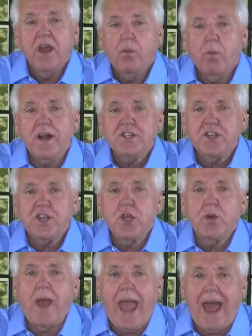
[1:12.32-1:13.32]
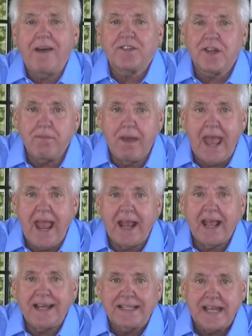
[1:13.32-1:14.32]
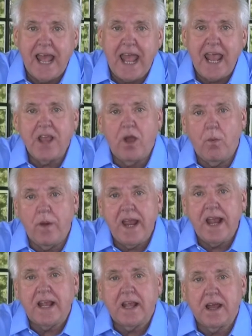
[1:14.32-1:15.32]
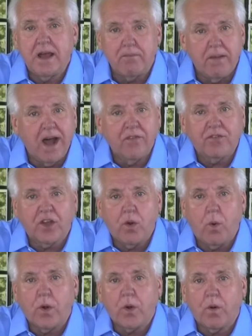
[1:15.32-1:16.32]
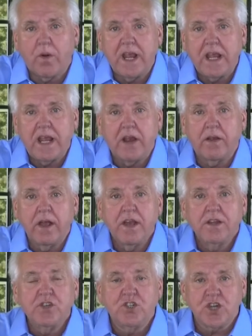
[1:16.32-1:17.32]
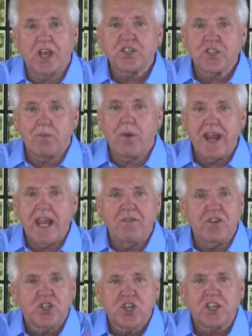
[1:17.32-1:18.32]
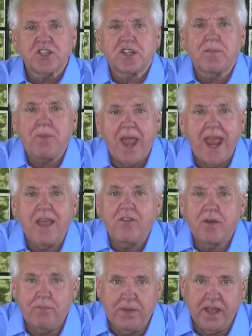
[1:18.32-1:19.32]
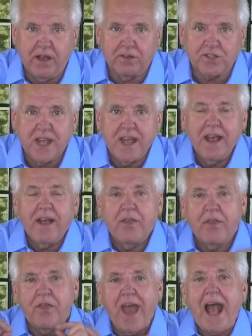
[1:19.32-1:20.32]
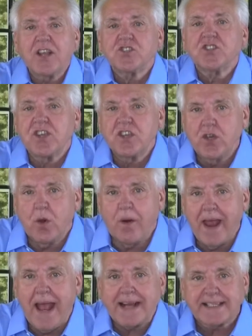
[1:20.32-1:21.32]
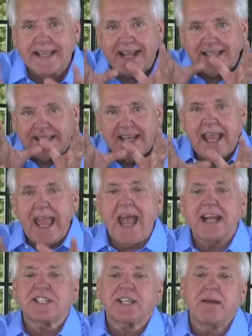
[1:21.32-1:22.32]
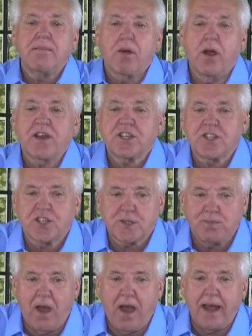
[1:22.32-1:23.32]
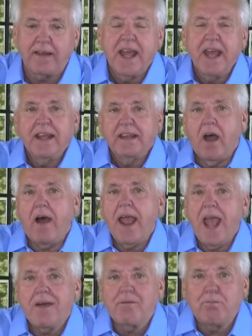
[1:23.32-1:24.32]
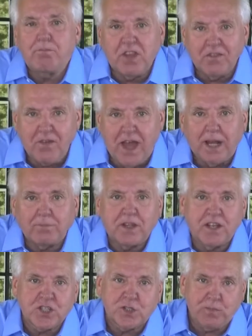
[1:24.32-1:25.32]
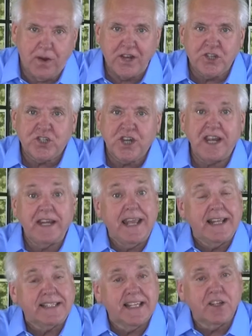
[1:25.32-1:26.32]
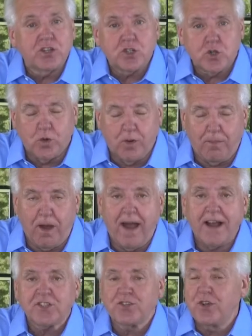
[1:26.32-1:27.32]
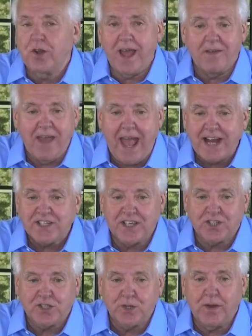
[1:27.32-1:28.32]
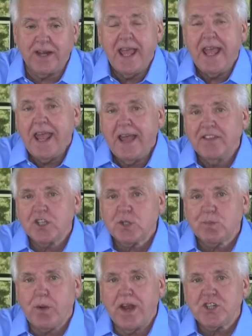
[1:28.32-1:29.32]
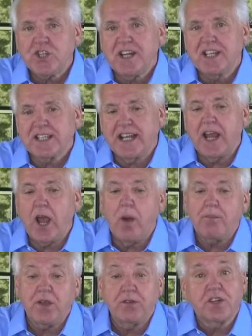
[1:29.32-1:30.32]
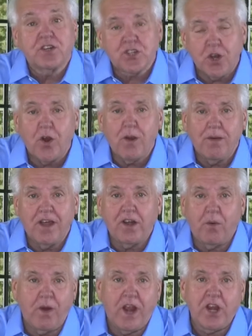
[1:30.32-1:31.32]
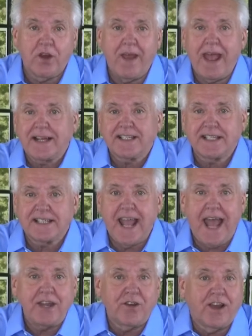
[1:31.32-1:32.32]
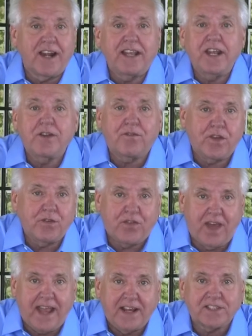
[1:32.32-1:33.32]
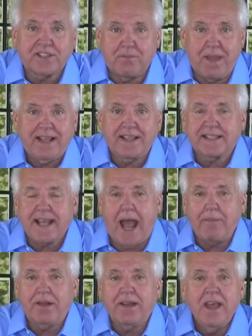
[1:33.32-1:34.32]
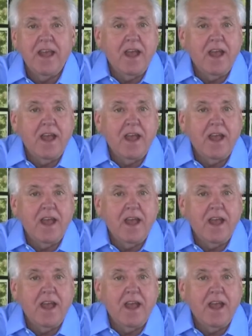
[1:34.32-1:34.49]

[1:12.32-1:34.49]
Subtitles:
What do you have to make a day, a week, a month, a quarter, or a year just to break even, just to pay the bills? That's your X. That's the X marks the spot. Now, I have developed a spreadsheet. It's in the toolbox, so you'll have access to it. And this spreadsheet is going to help you determine where your X is at. You're going to need a few things to make this happen.